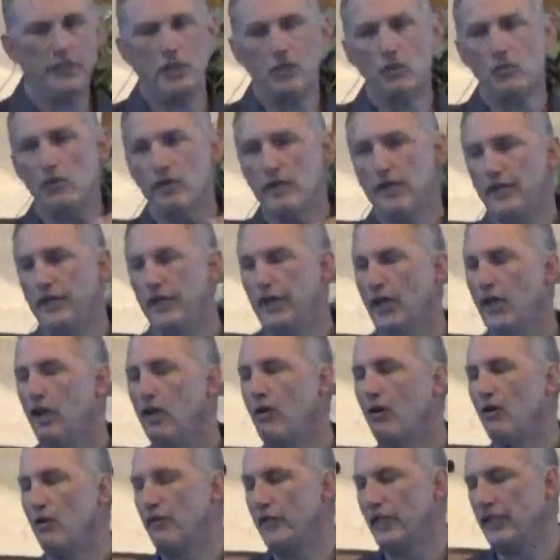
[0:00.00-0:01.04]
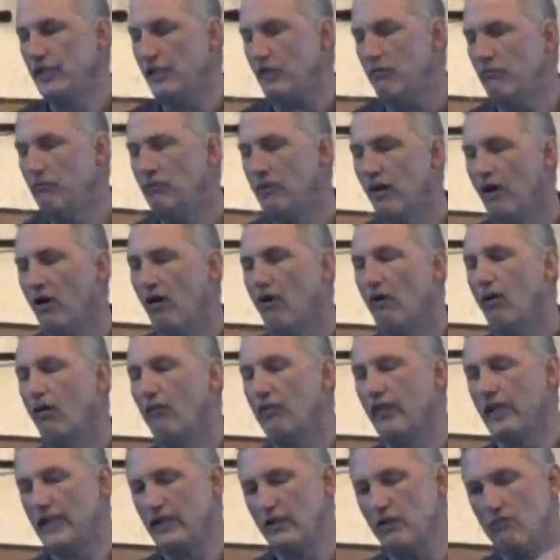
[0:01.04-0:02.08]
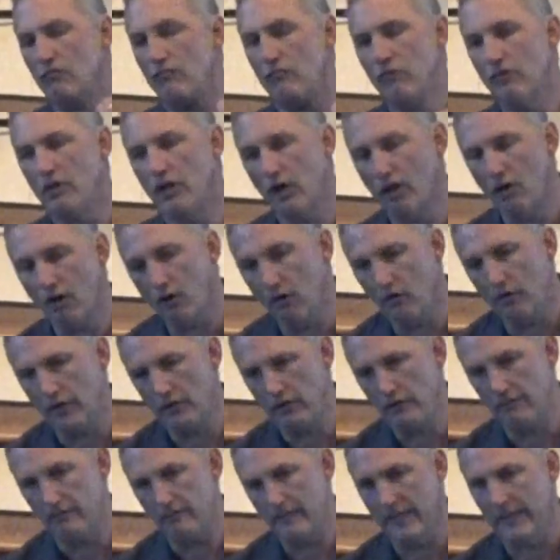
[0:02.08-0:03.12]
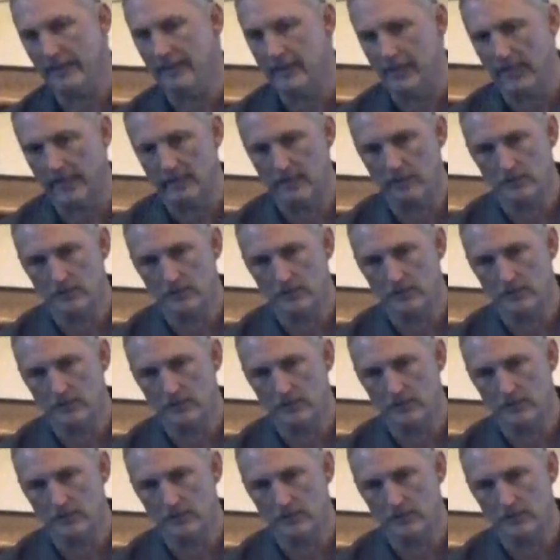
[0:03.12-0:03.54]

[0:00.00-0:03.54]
And you want to know that you know that you know that you've made